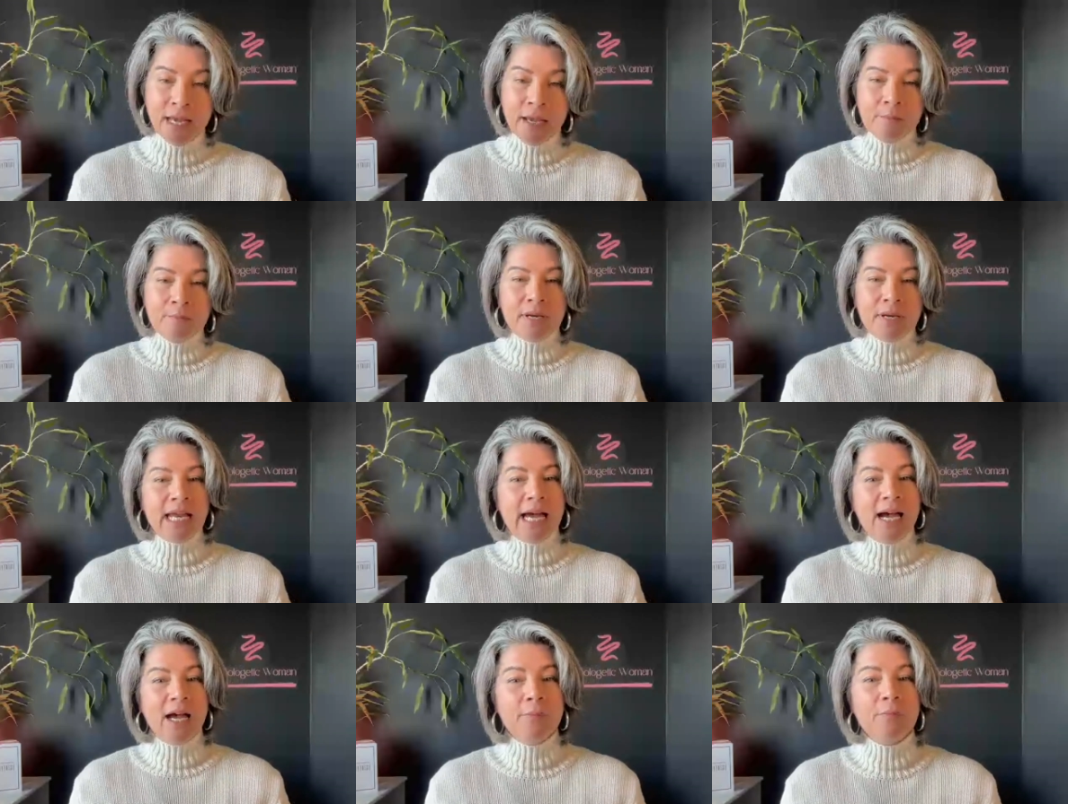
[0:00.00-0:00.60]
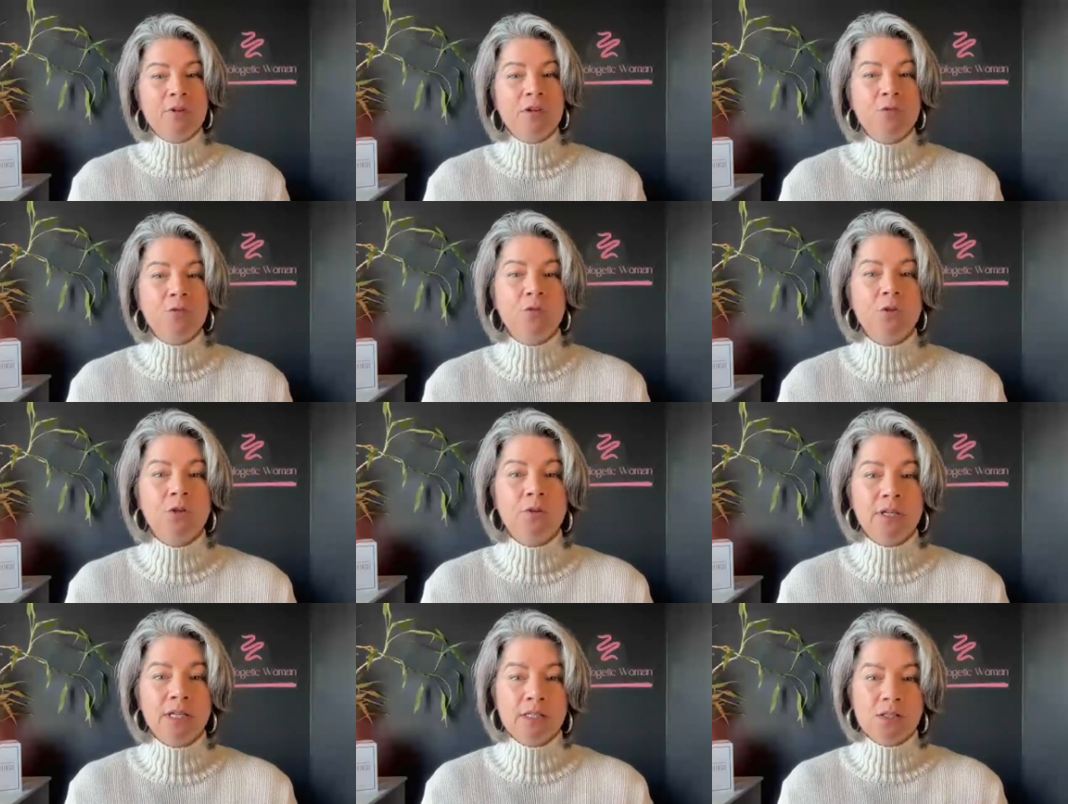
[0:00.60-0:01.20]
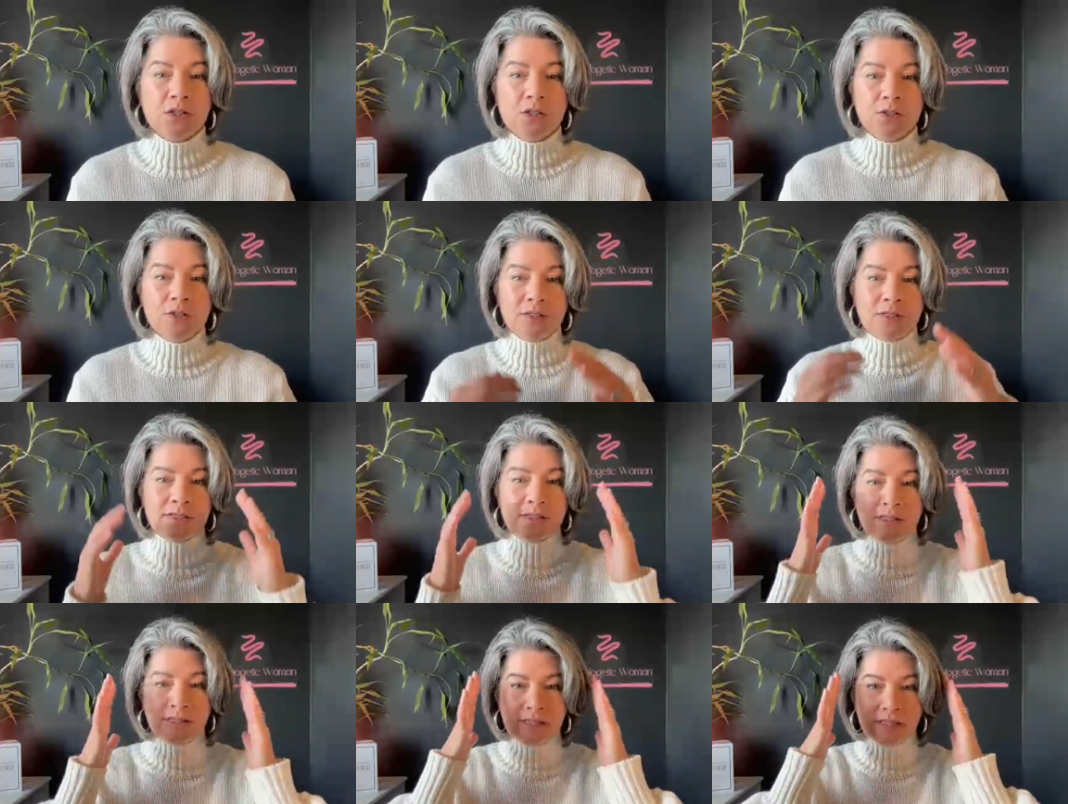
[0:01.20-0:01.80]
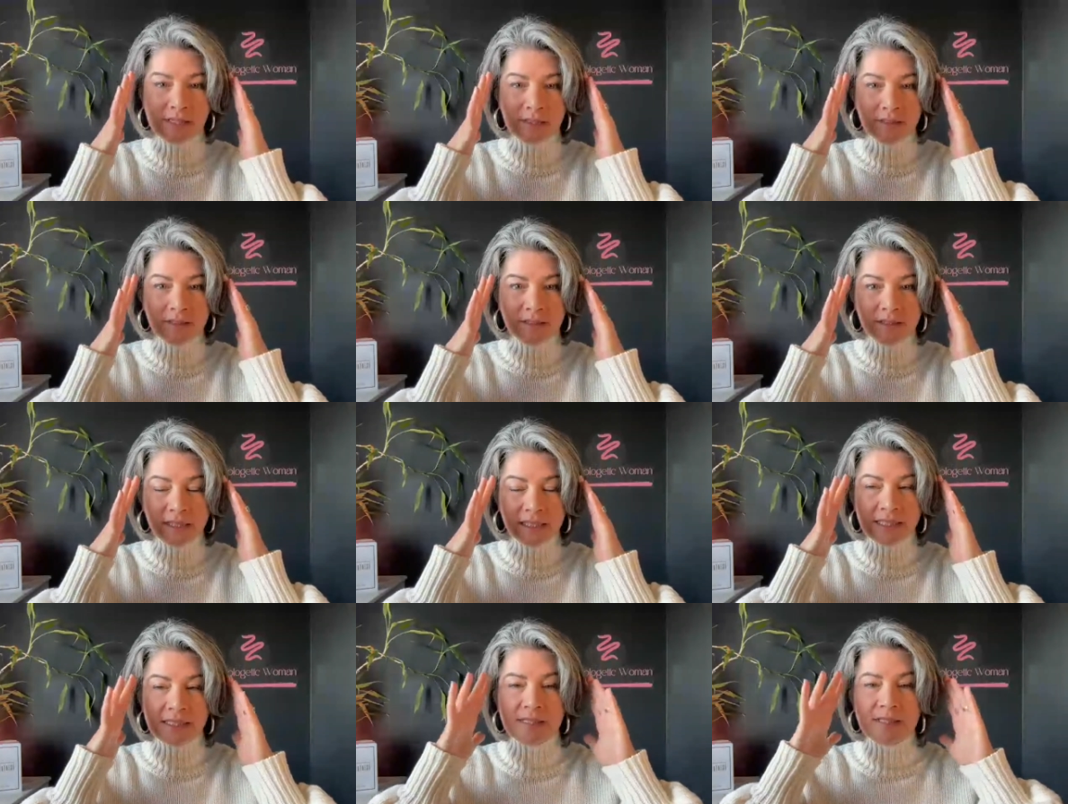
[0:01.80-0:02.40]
But I'm referring to the stillness,